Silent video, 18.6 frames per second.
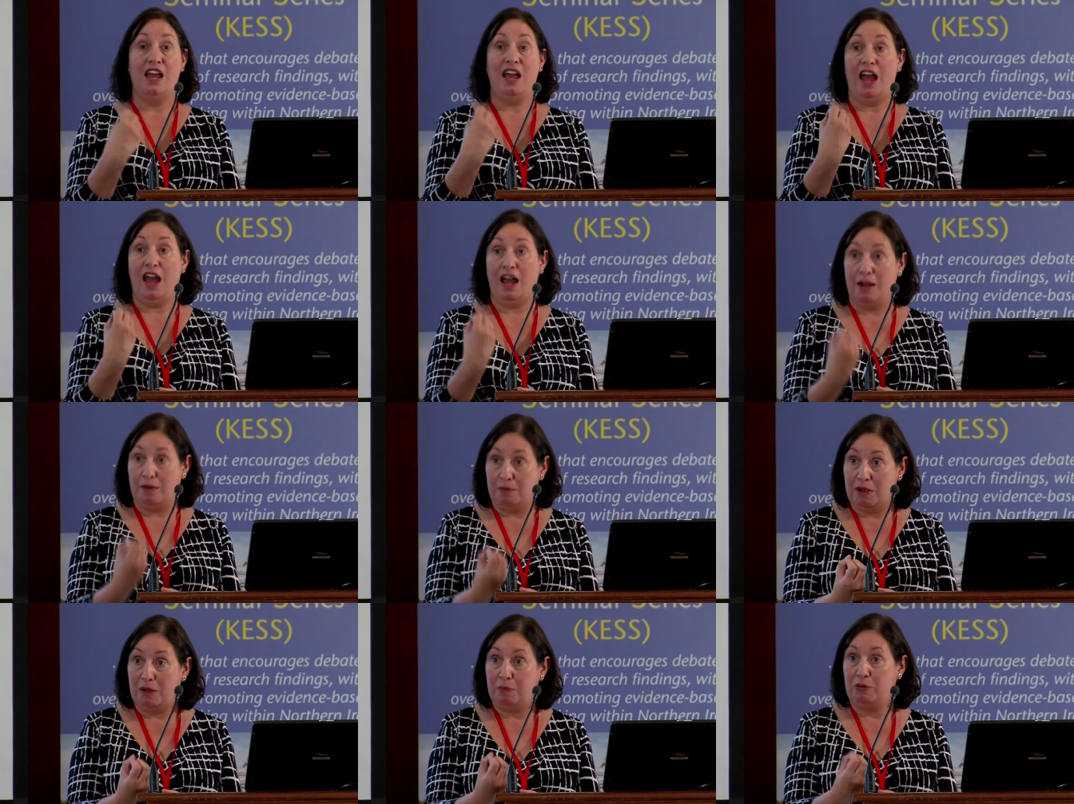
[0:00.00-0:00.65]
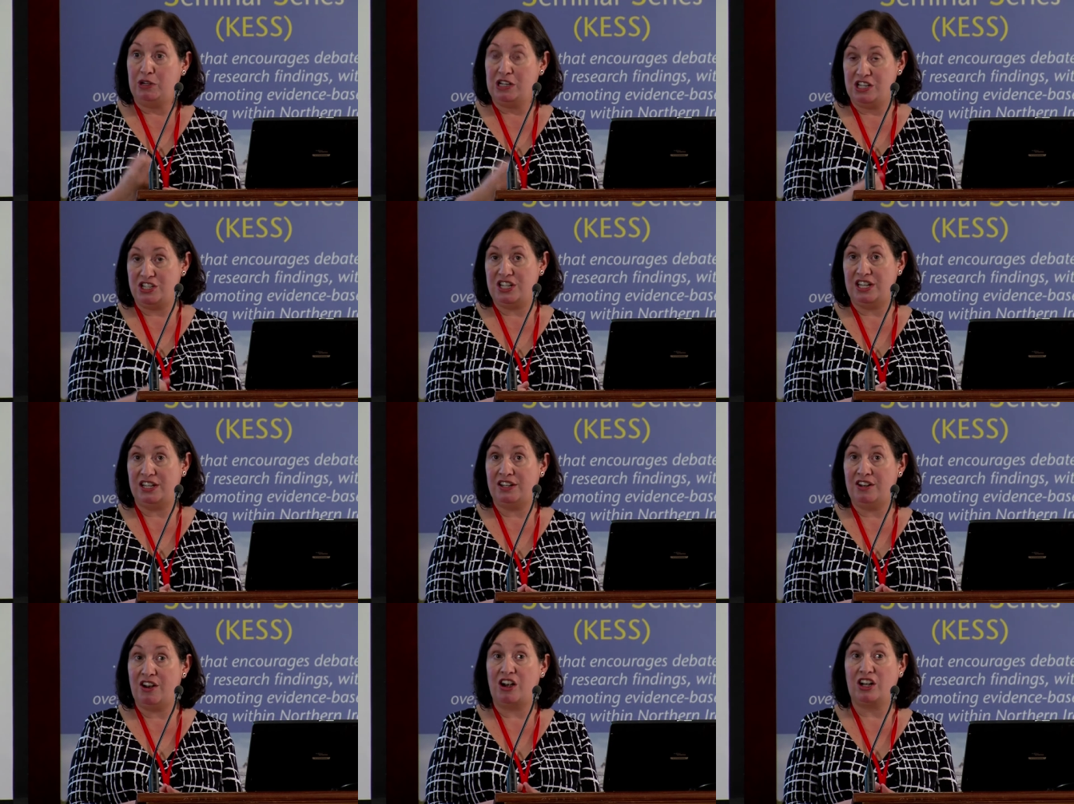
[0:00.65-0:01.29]
um,
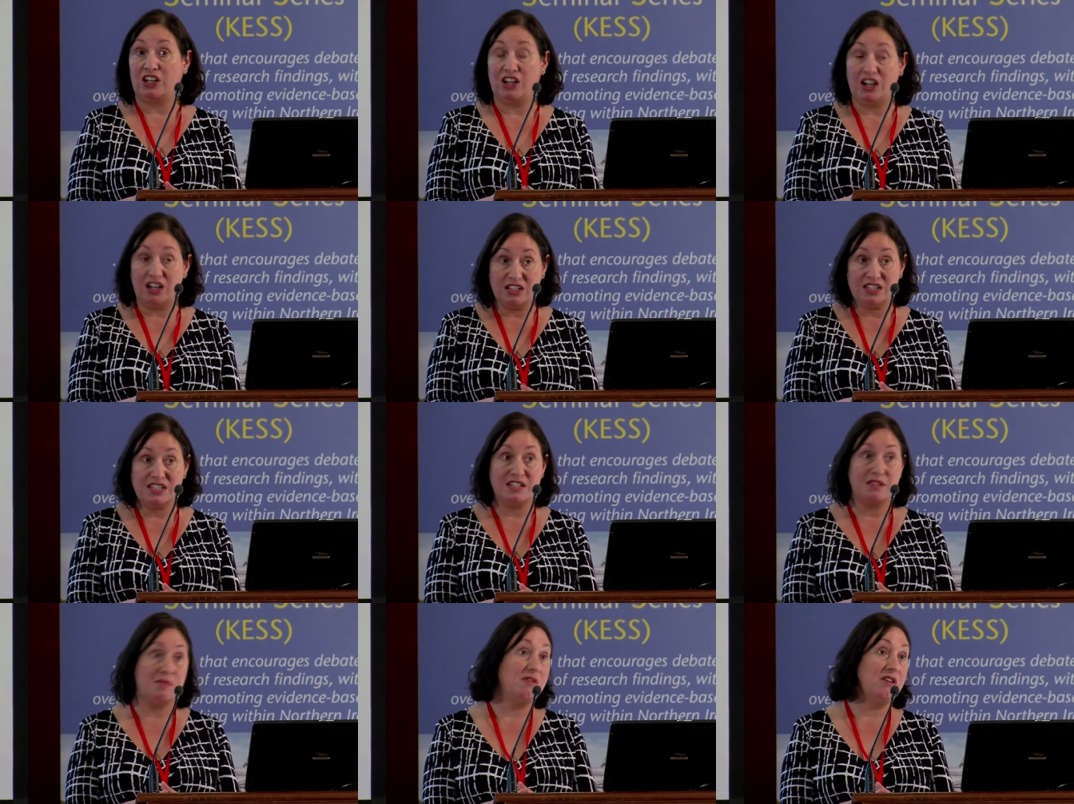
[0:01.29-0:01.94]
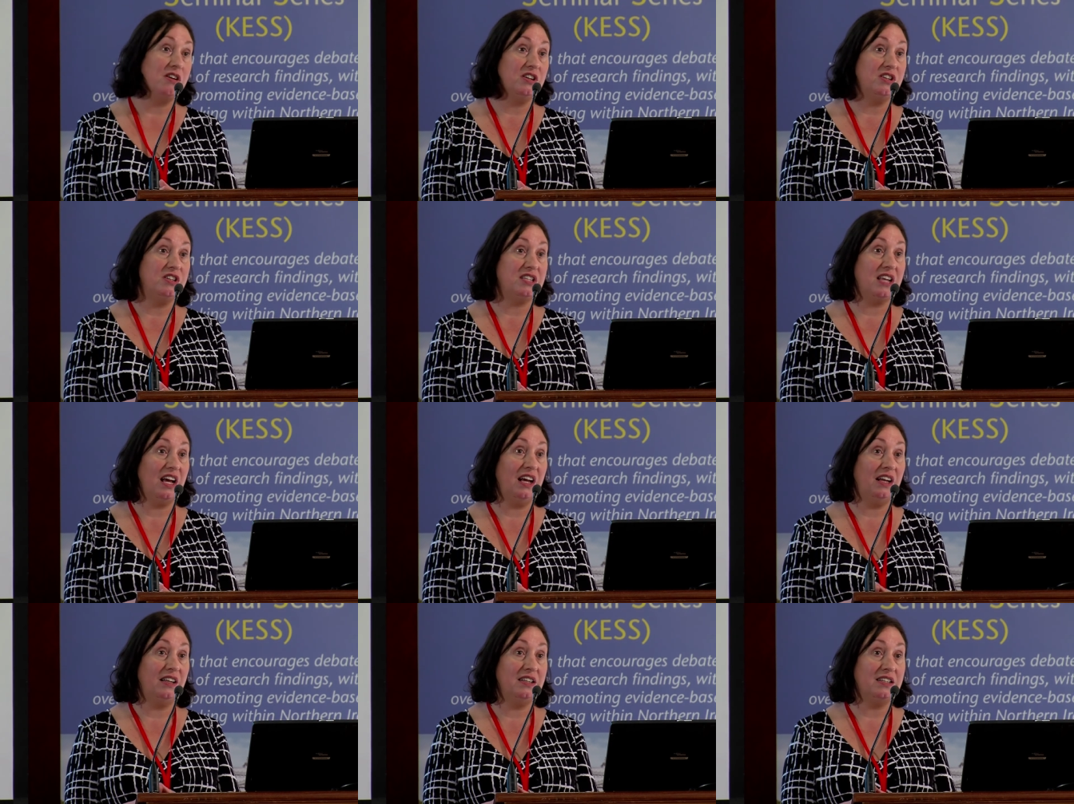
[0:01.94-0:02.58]
appreciating our customers
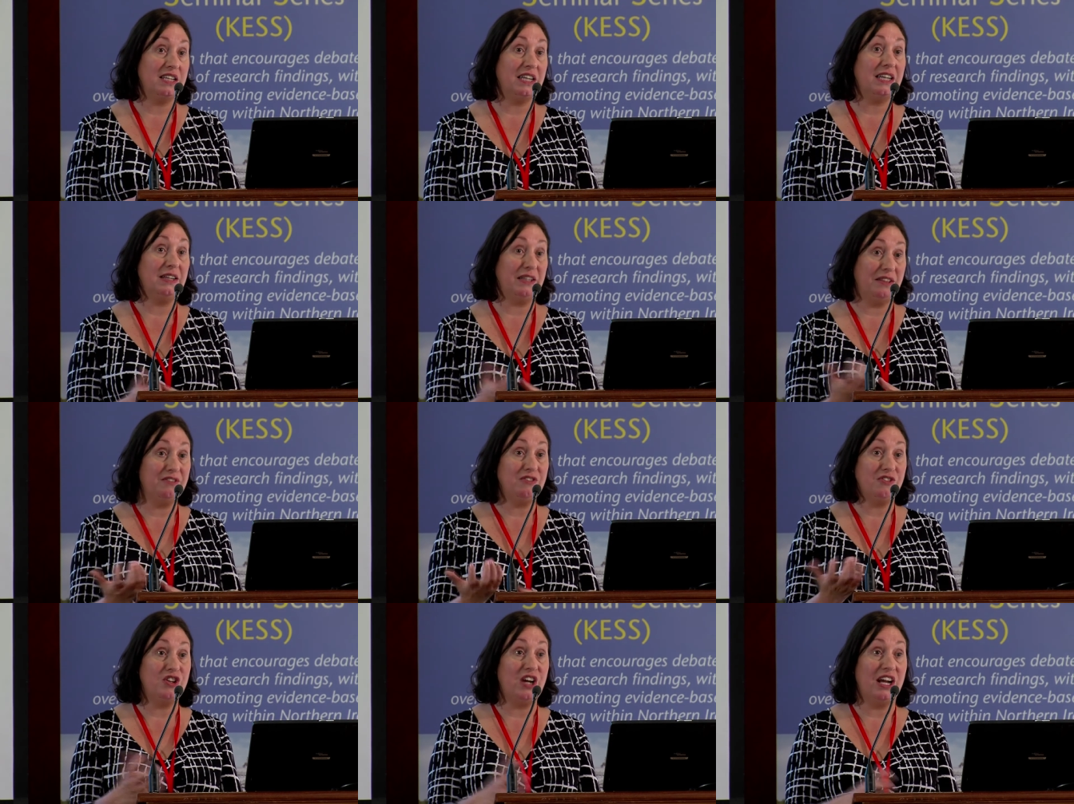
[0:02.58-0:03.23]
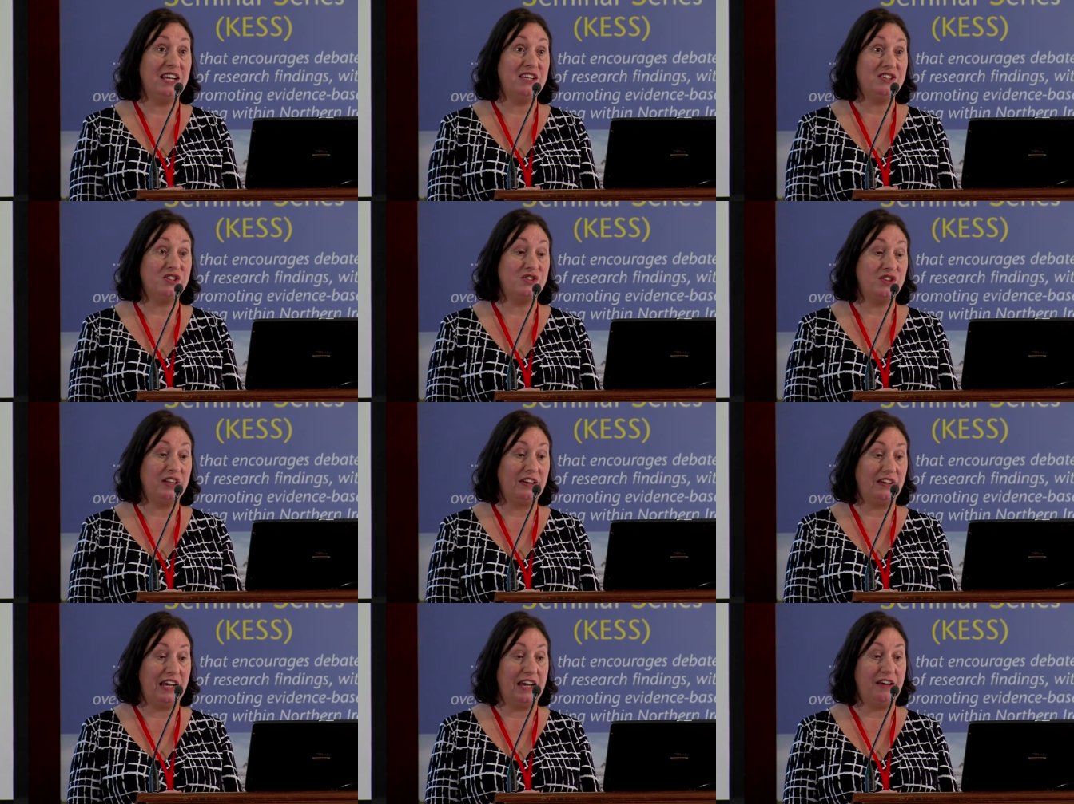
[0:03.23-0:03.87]
and trying to
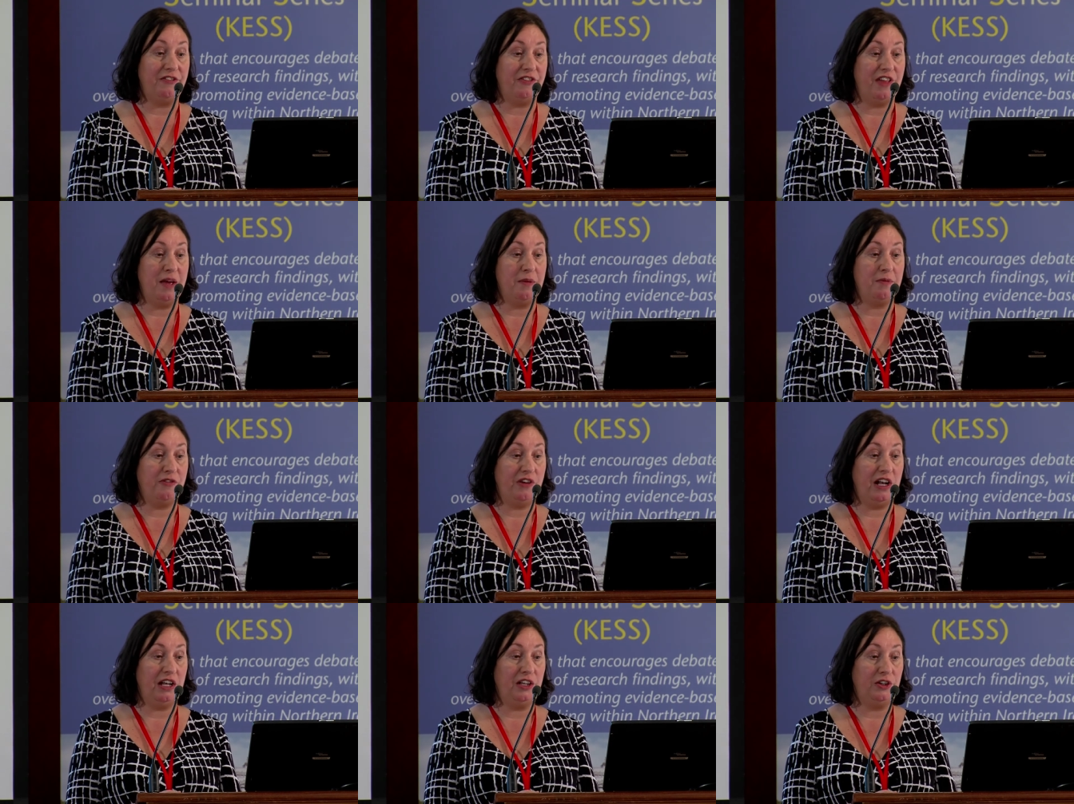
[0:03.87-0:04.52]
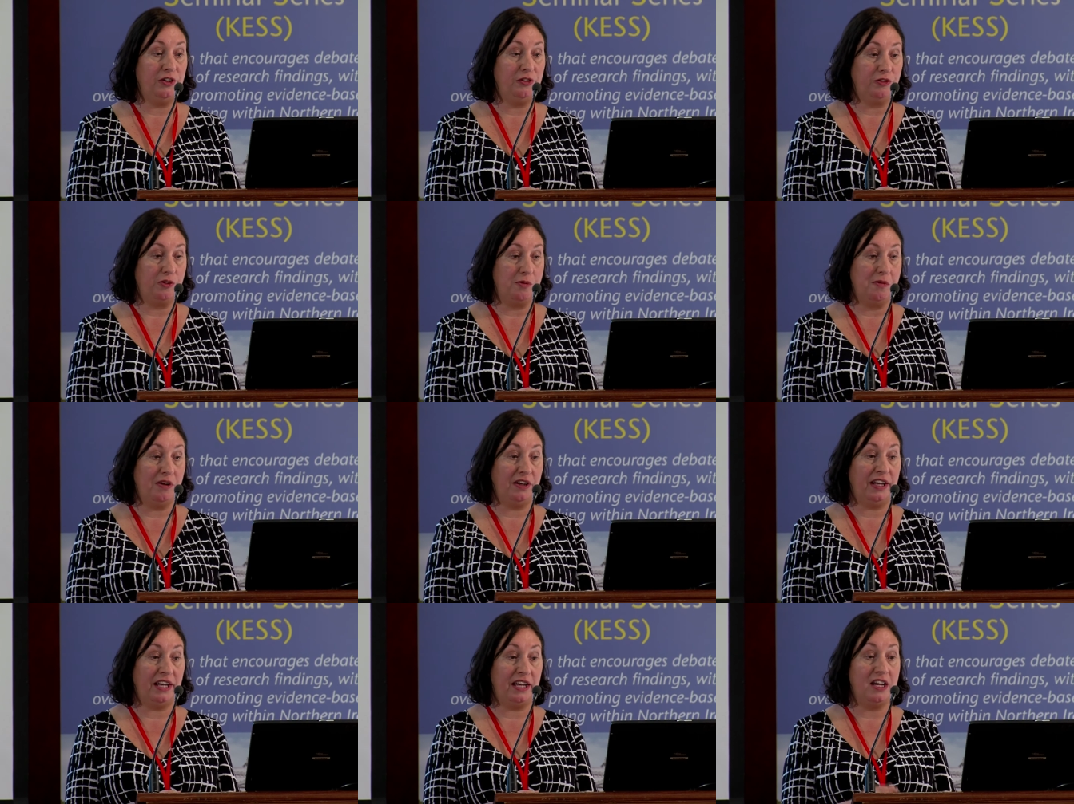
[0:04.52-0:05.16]
sort of give them value for
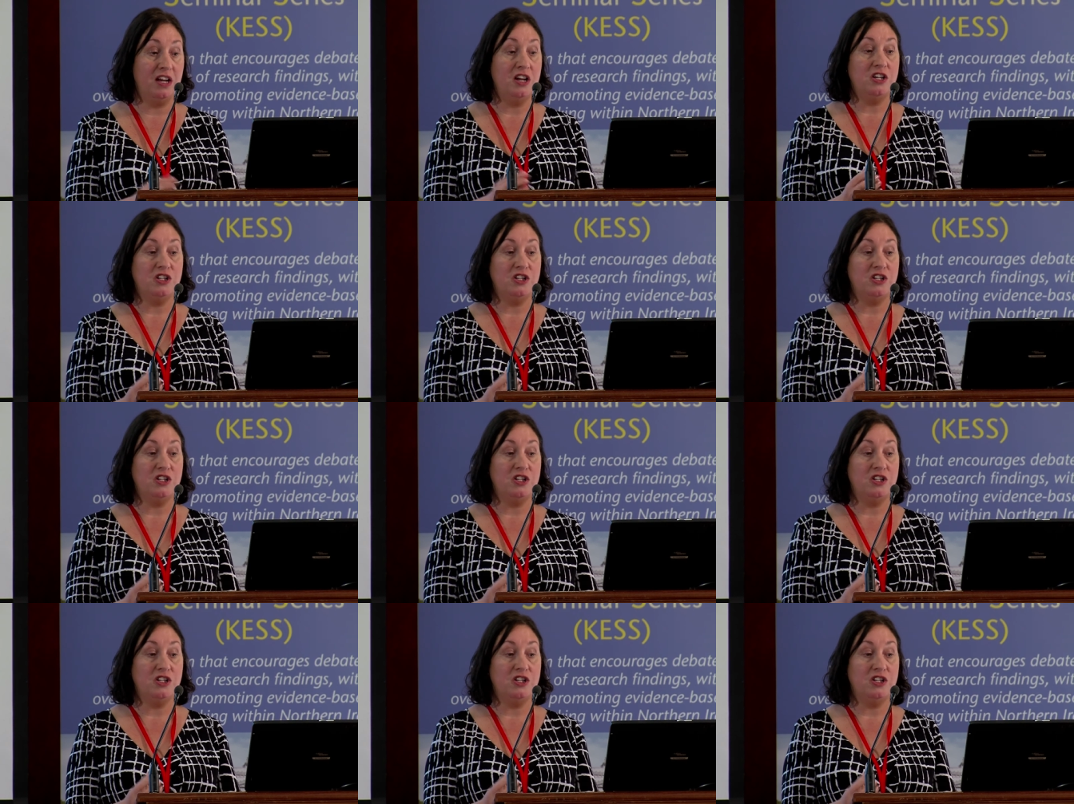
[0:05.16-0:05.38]
money,